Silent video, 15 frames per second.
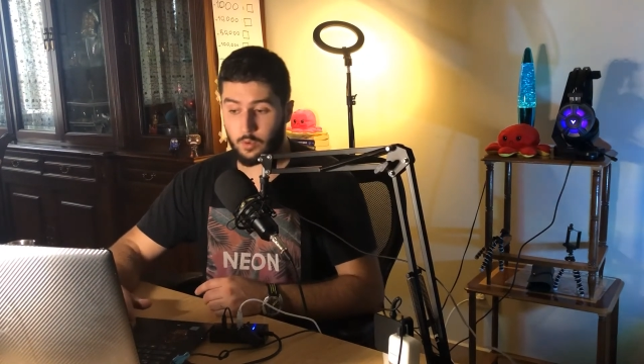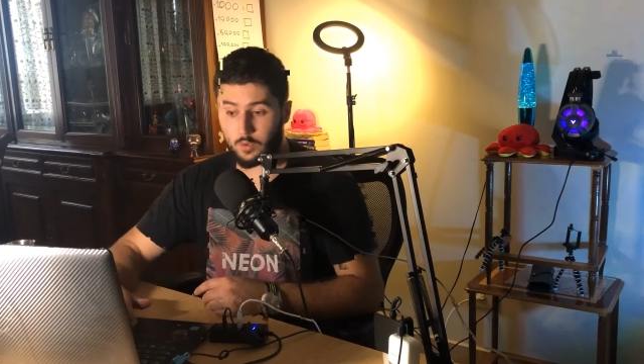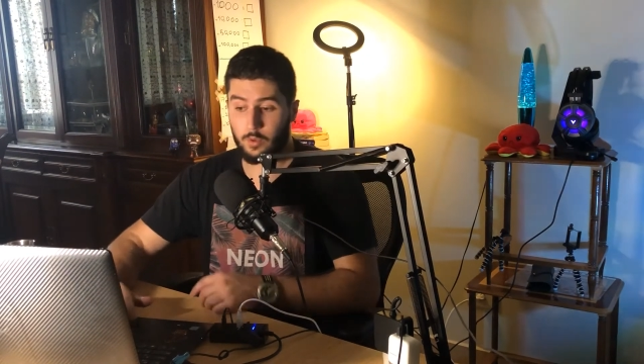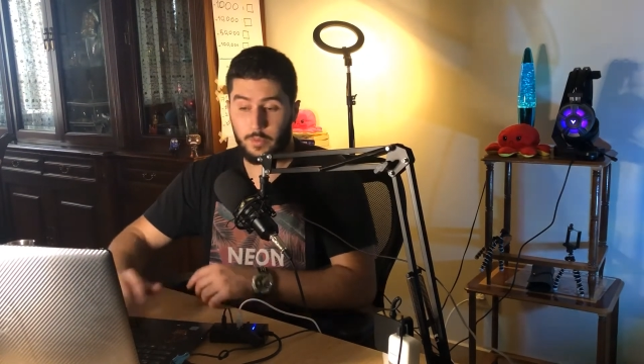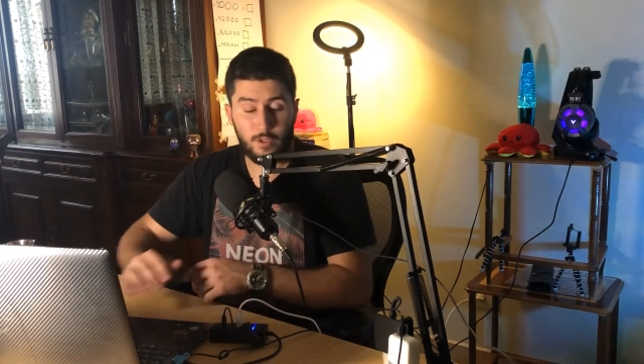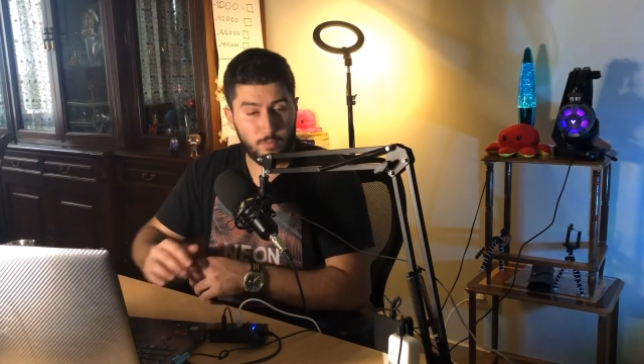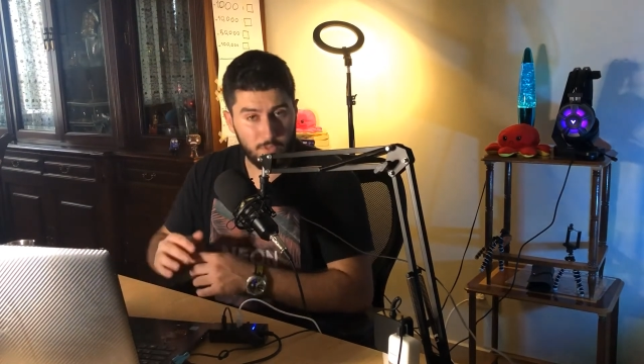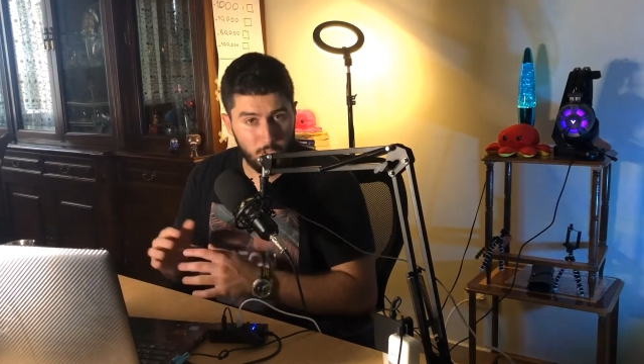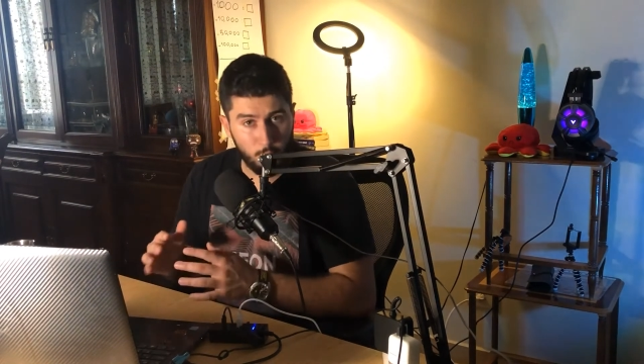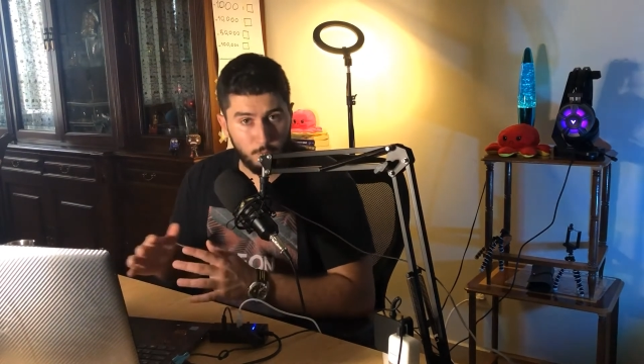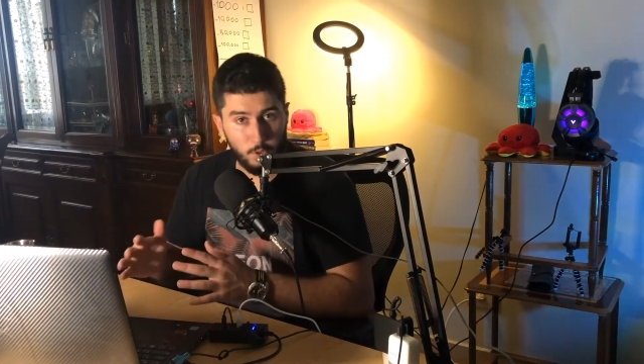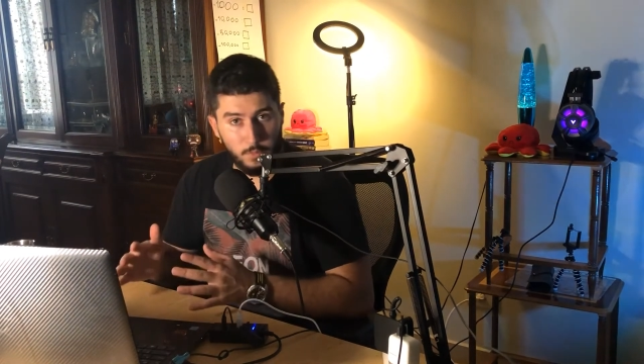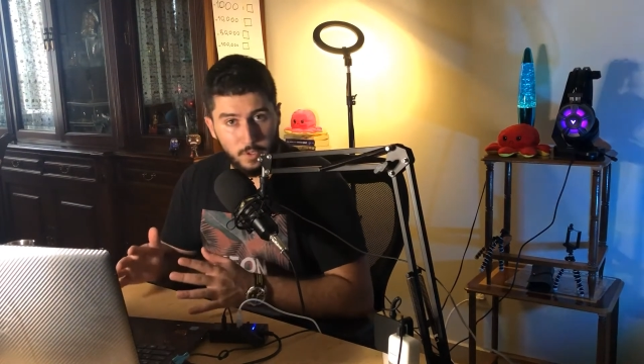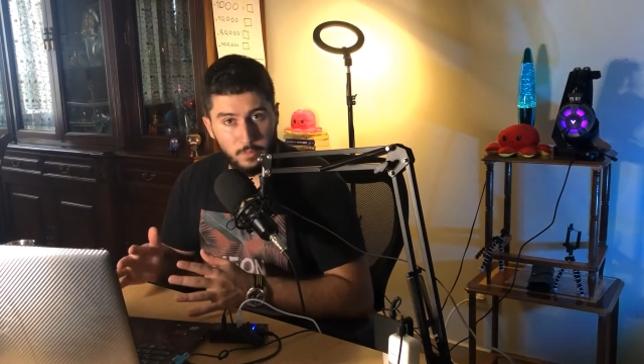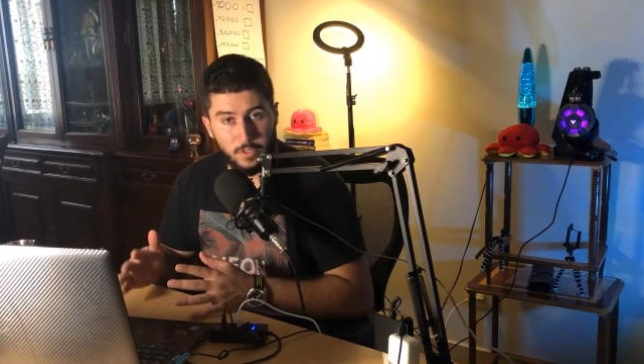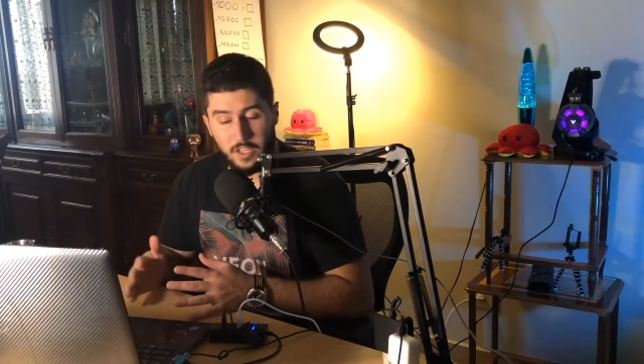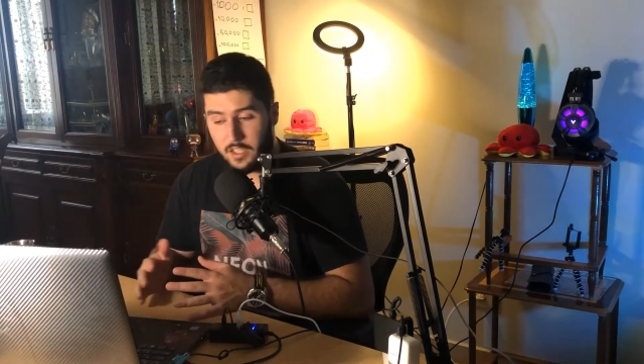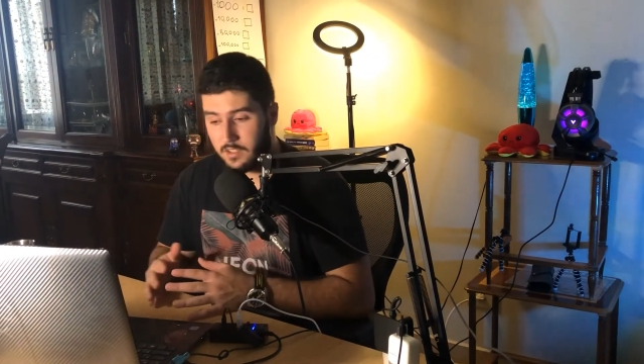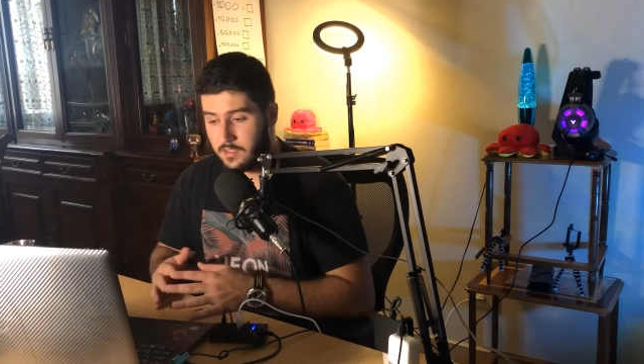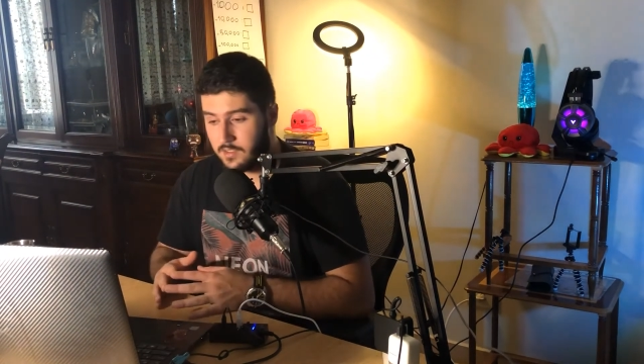about my upcoming plans,